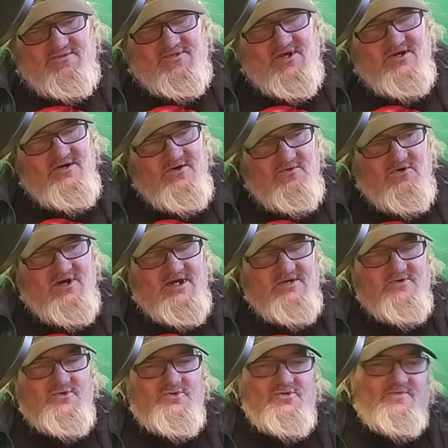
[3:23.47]
the airline
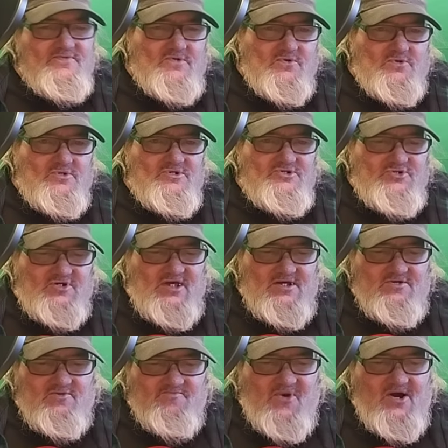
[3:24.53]
crew, of course. You
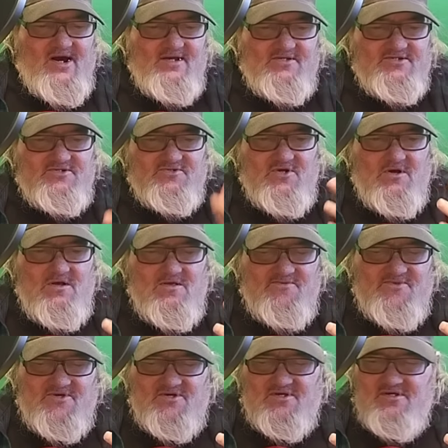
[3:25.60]
got your pilot and all
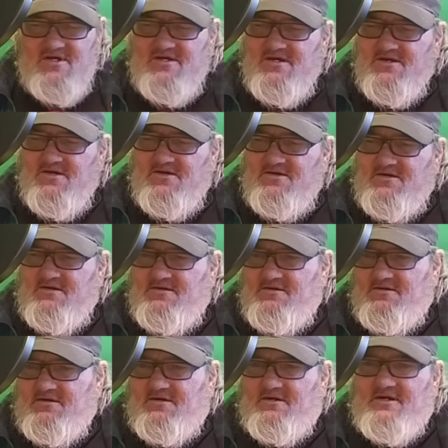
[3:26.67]
the
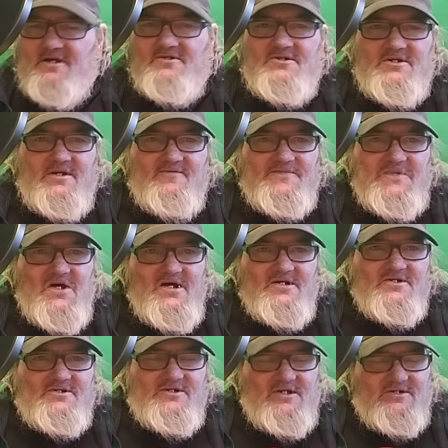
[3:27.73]
uh, flight
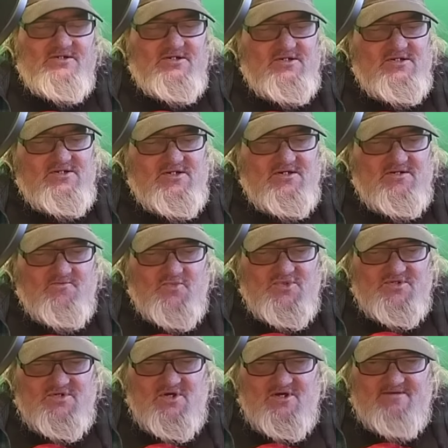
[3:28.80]
attendants and
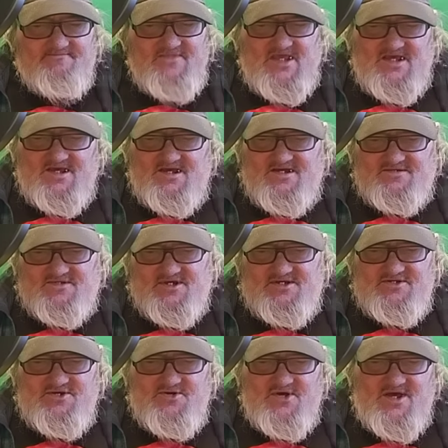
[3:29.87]
whatnot.
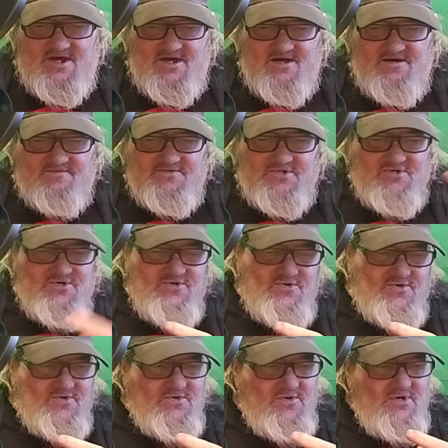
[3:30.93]
Then you have
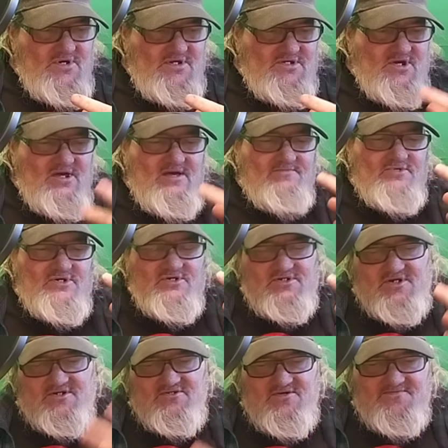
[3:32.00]
you, you have your
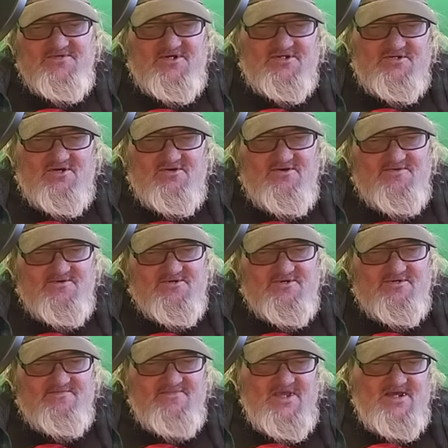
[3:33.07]
significant
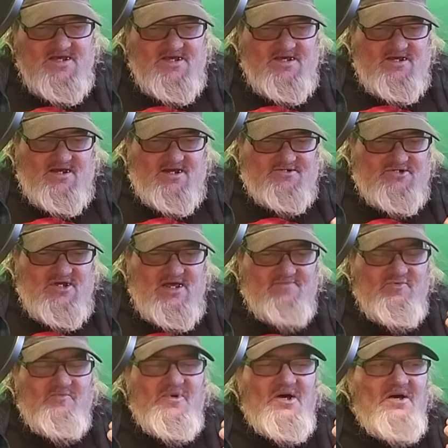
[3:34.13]
other, and you have
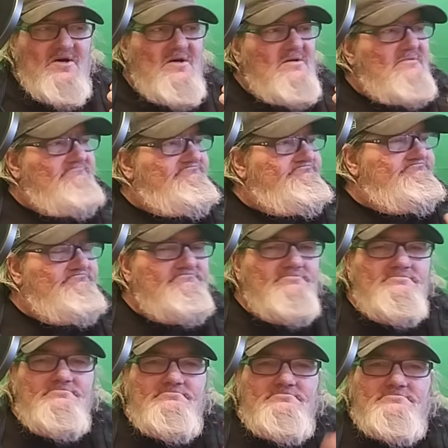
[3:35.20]
about
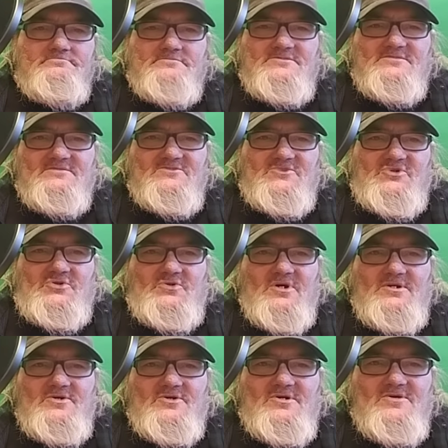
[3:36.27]

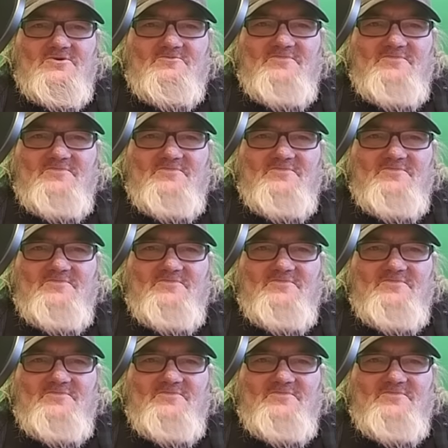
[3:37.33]
200 other